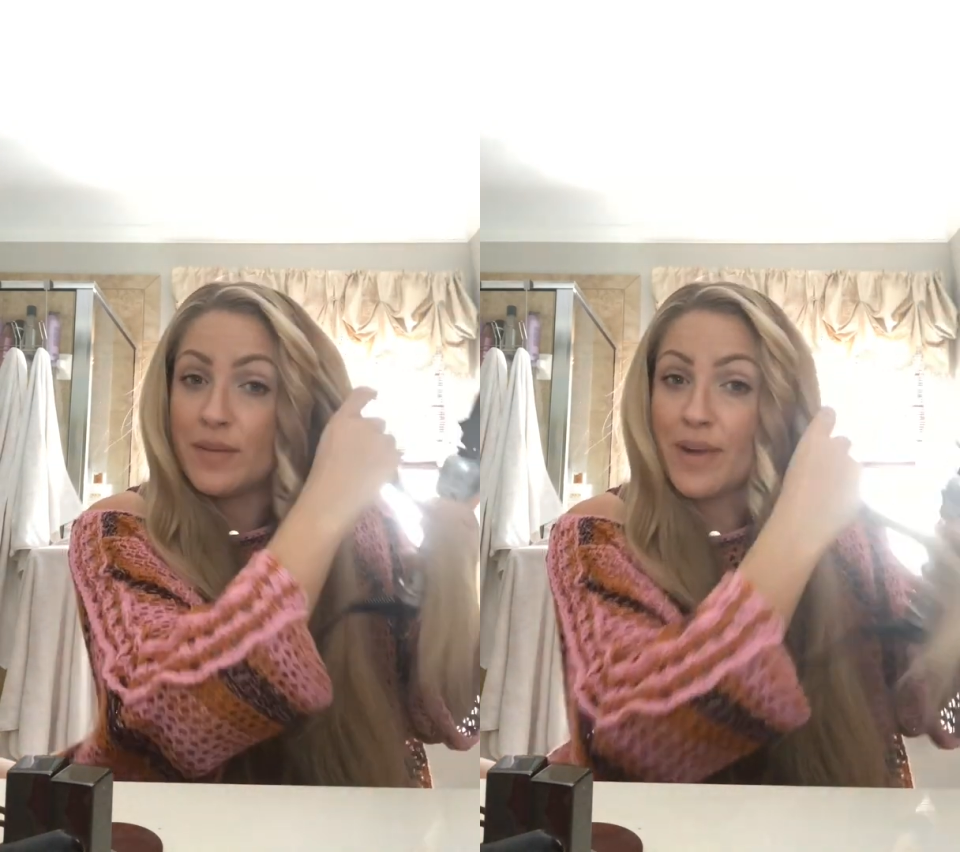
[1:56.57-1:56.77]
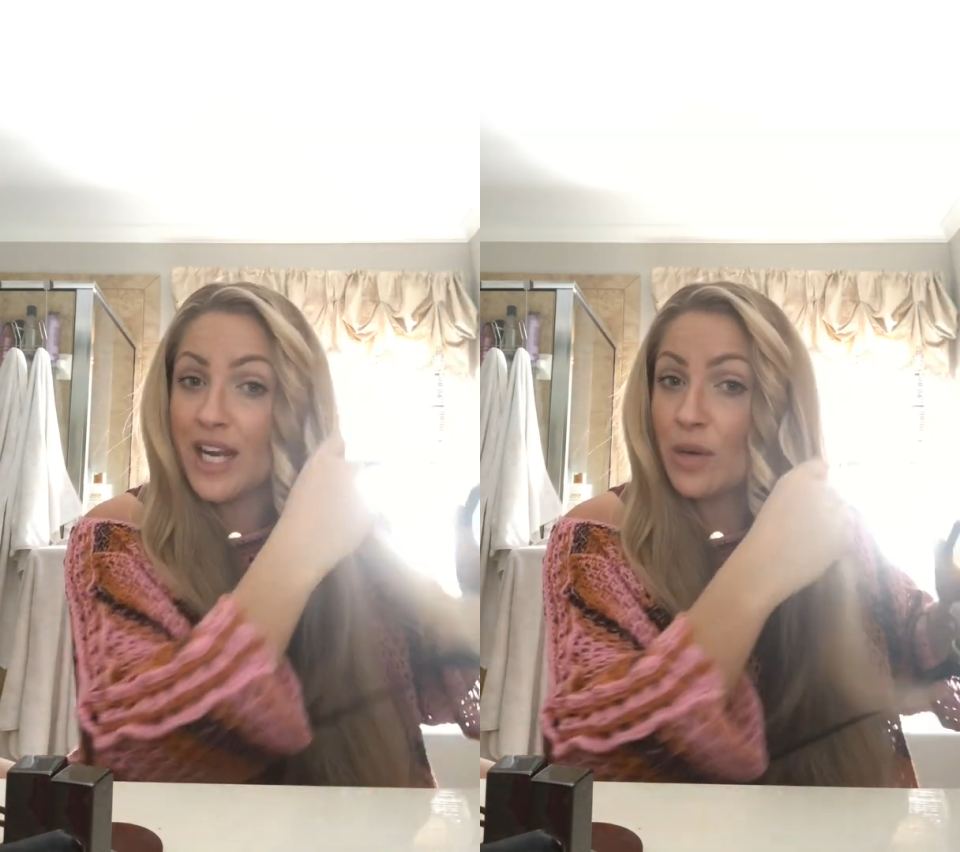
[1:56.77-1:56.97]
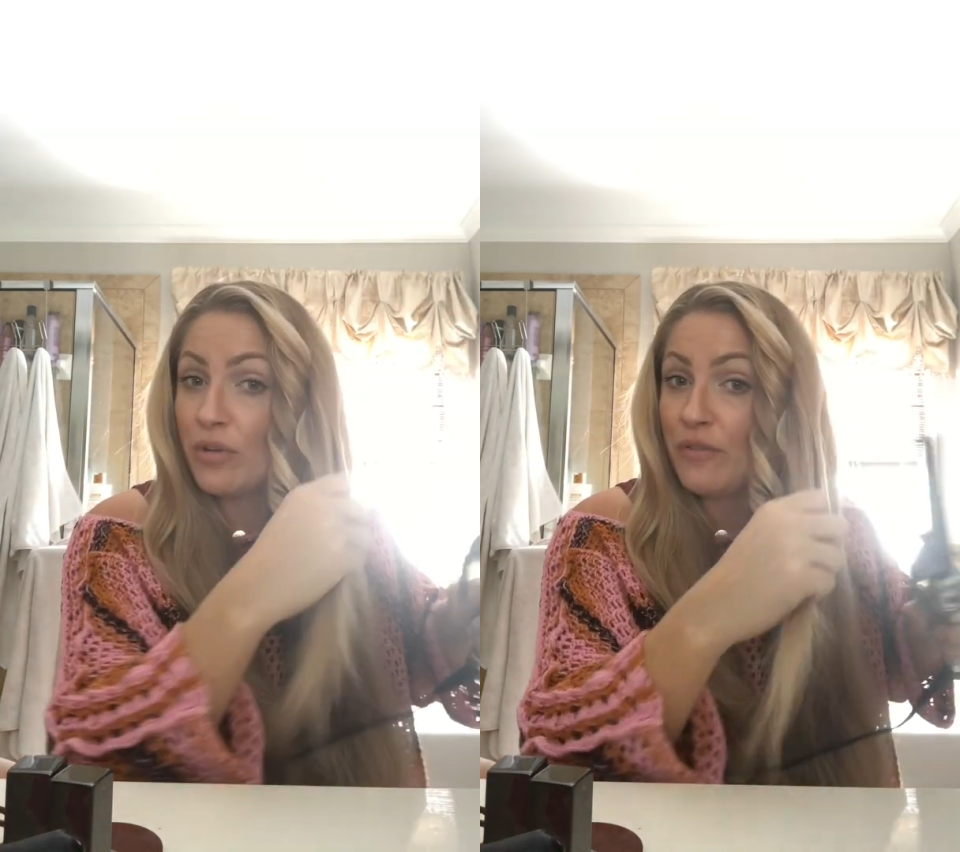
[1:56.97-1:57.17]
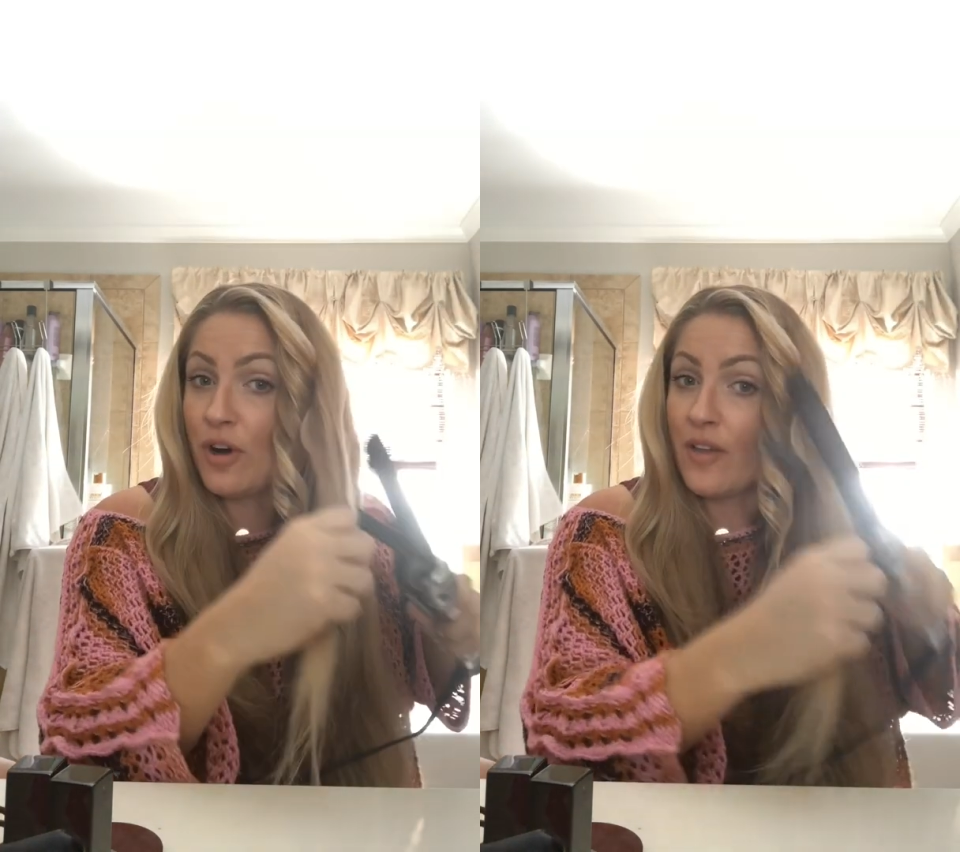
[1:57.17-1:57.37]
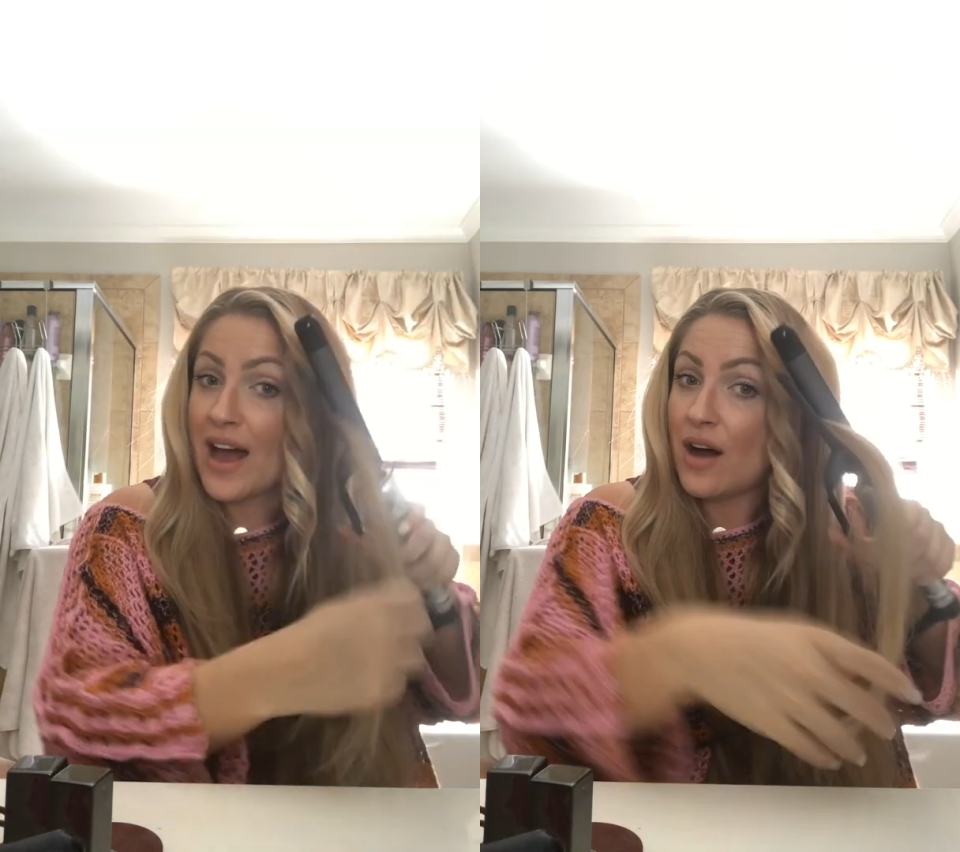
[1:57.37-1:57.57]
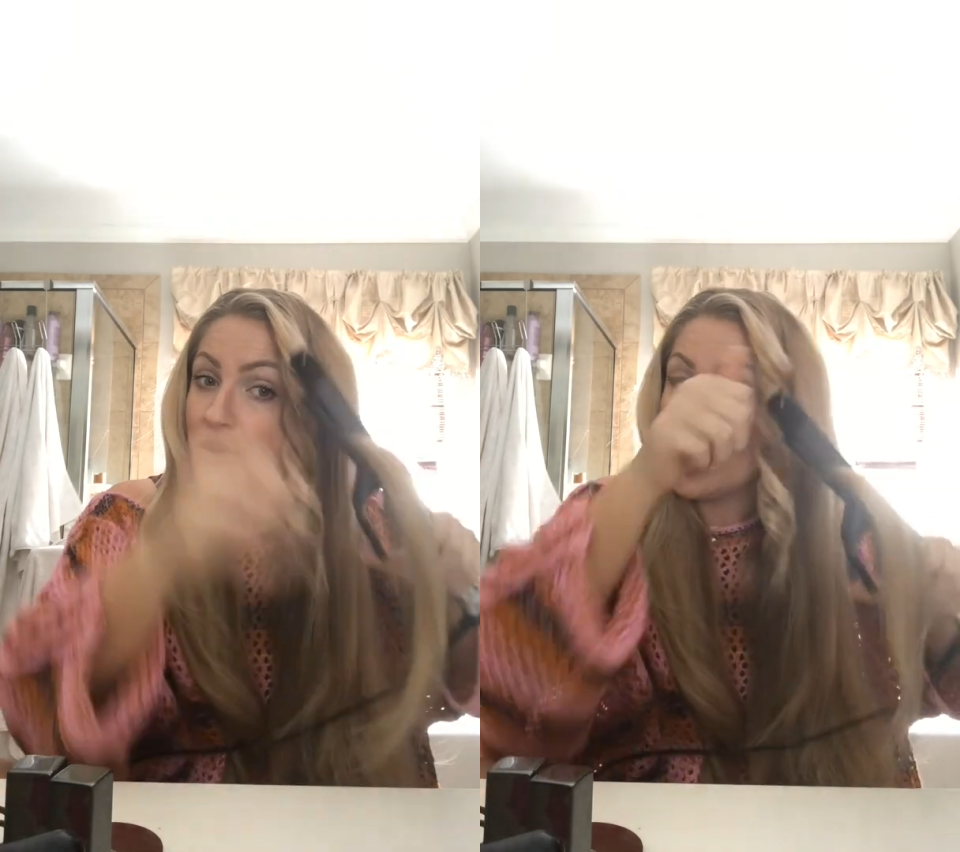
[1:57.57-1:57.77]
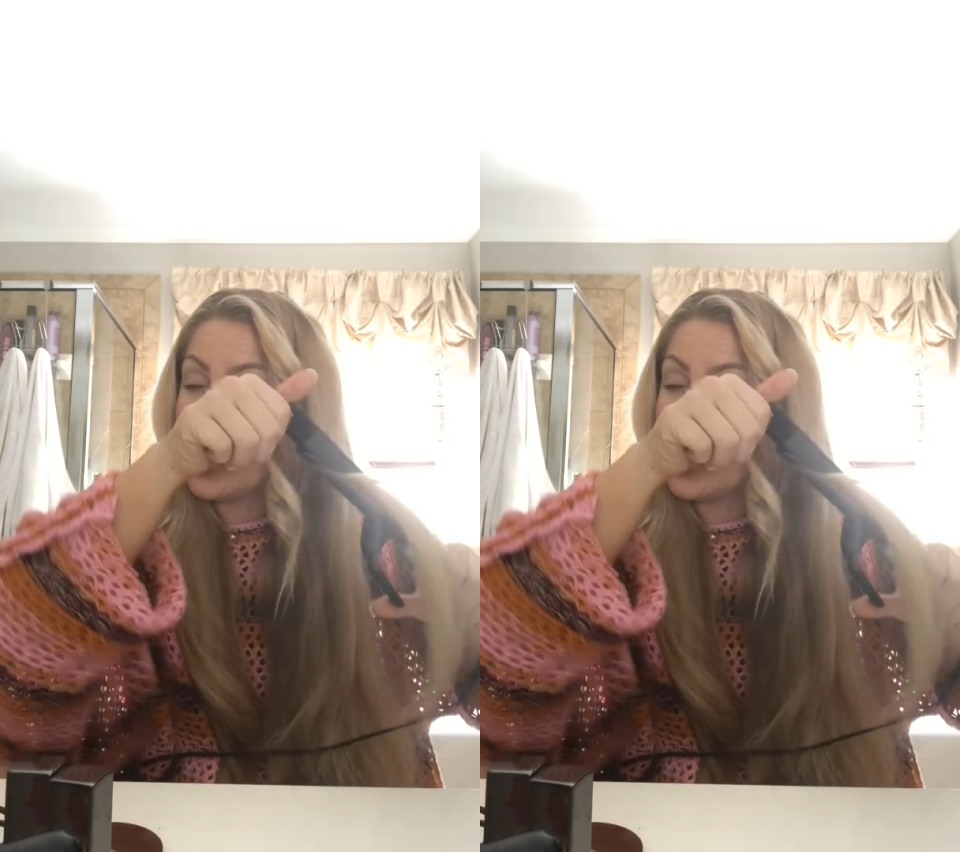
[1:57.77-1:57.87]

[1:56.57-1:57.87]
my hair will fall out.